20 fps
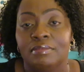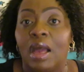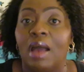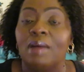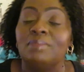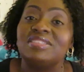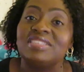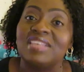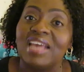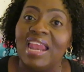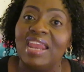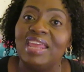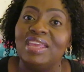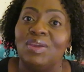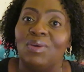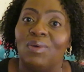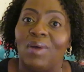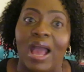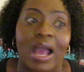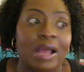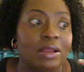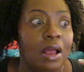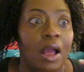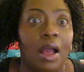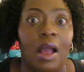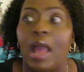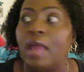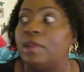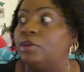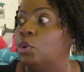I'm telling you, I,
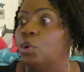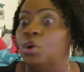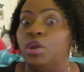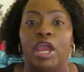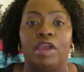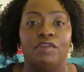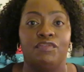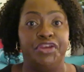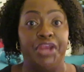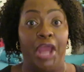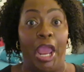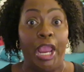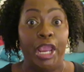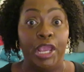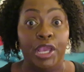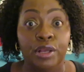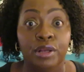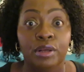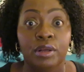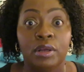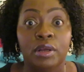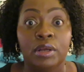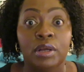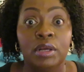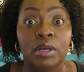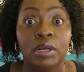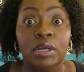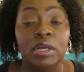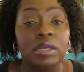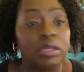I do it every day.
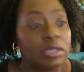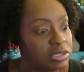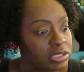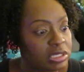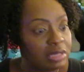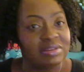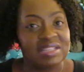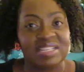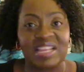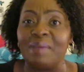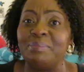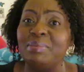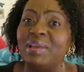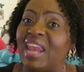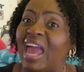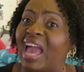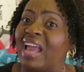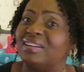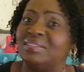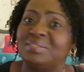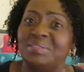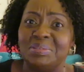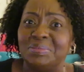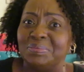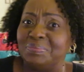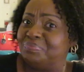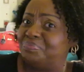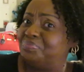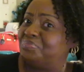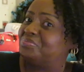Because sometimes I
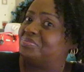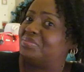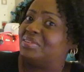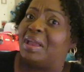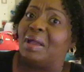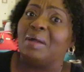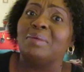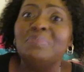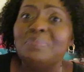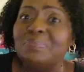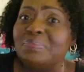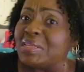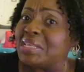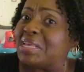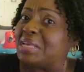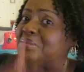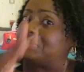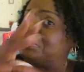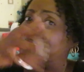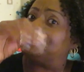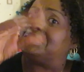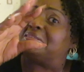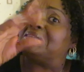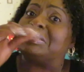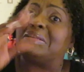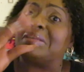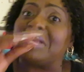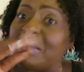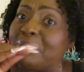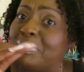be like,
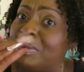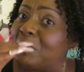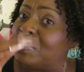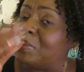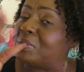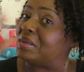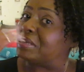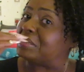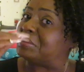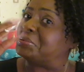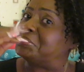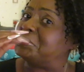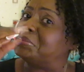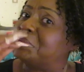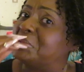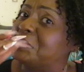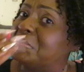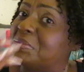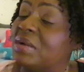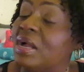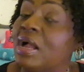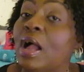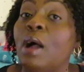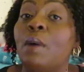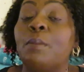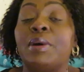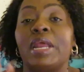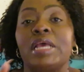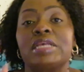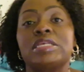oh, I be wanting to, oh.
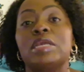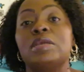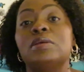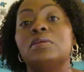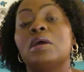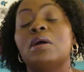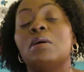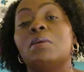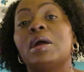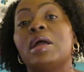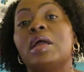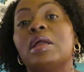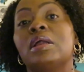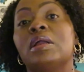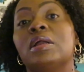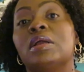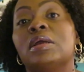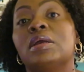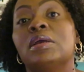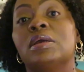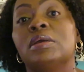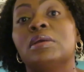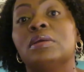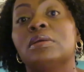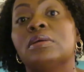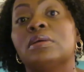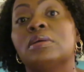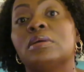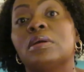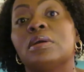But I say, you know what?
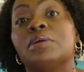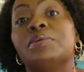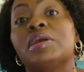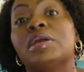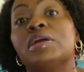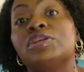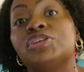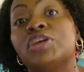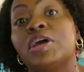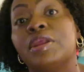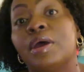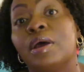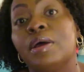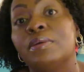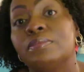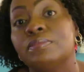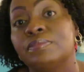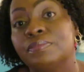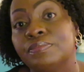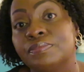Erika, shut up.